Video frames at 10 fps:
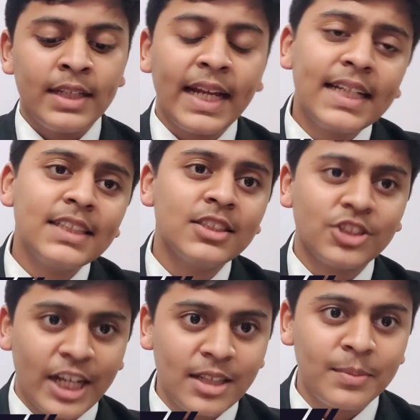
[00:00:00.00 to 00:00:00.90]
Ladies
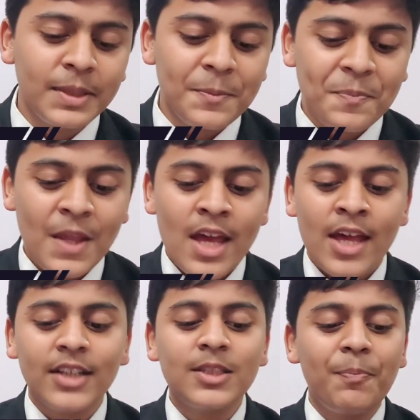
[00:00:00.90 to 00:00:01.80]
and gentlemen,
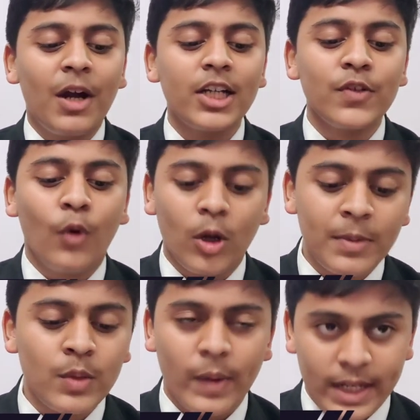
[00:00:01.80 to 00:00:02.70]
here's the part you've
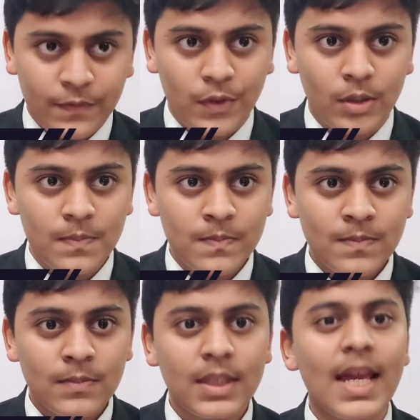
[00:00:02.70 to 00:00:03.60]
all been waiting for.
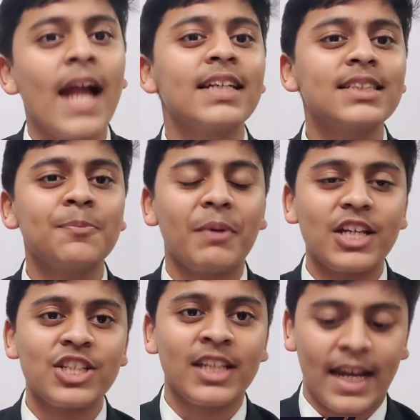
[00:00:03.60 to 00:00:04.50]
The
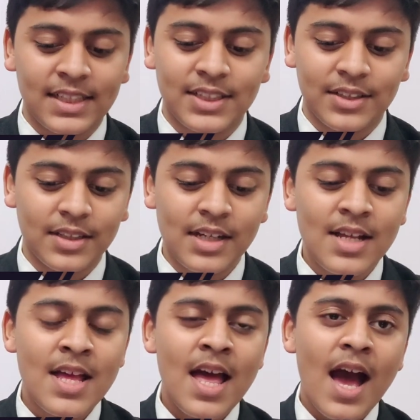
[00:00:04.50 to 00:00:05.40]
anticipation ends here.
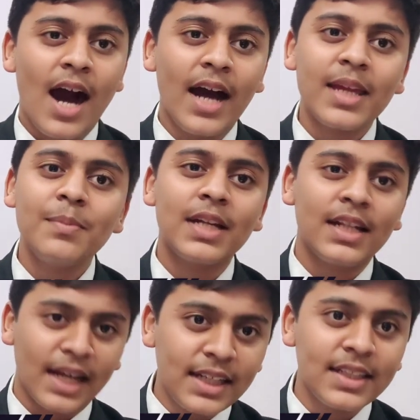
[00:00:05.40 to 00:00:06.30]
I am
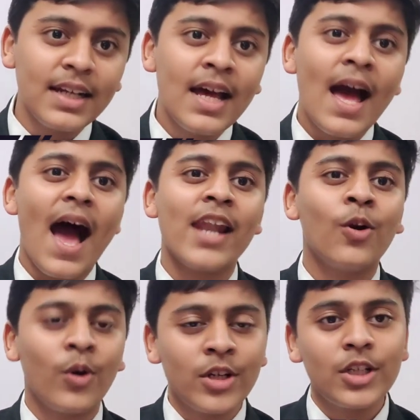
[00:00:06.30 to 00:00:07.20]
delighted
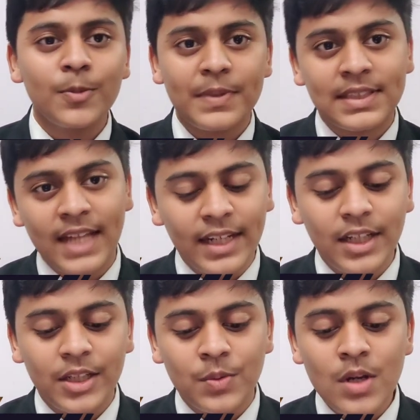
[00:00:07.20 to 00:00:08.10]
and honored to
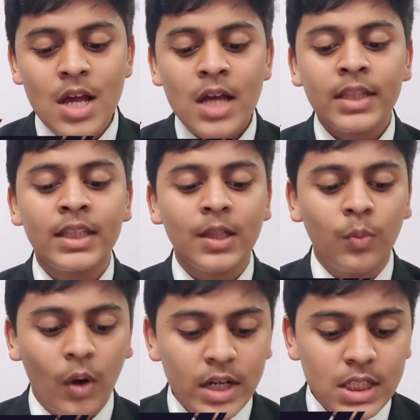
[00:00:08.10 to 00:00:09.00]
present to you the
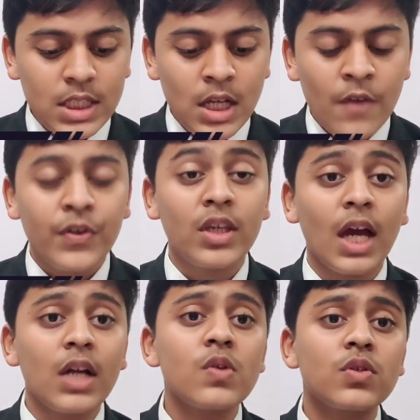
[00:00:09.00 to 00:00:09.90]
awards for
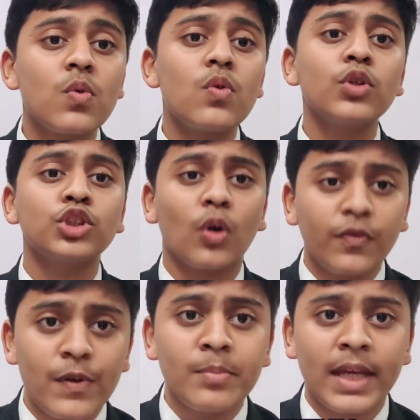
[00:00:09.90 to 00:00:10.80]
Chiaroscuro
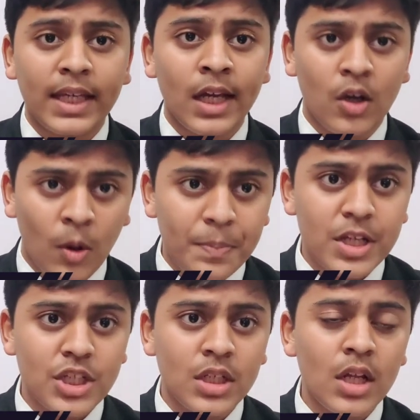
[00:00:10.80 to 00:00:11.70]
Short Filmmaking
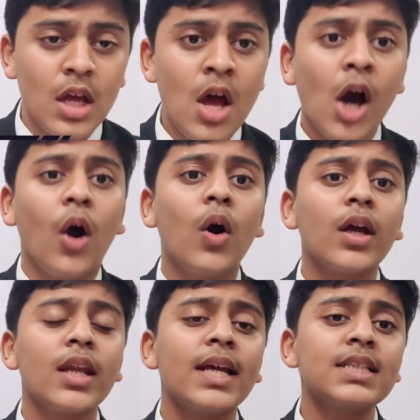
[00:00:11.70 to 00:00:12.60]
Competition
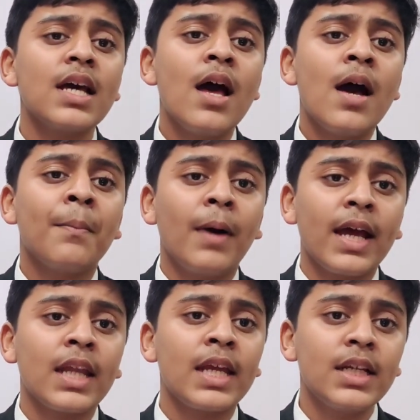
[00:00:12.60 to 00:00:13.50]
organized
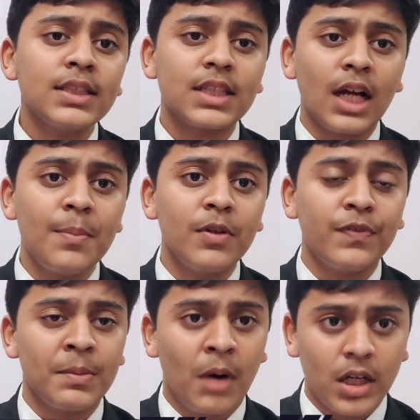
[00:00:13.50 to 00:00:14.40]
by Readers Club
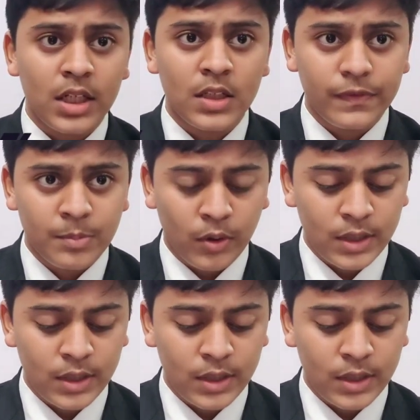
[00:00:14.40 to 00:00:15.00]
of La Martiniere for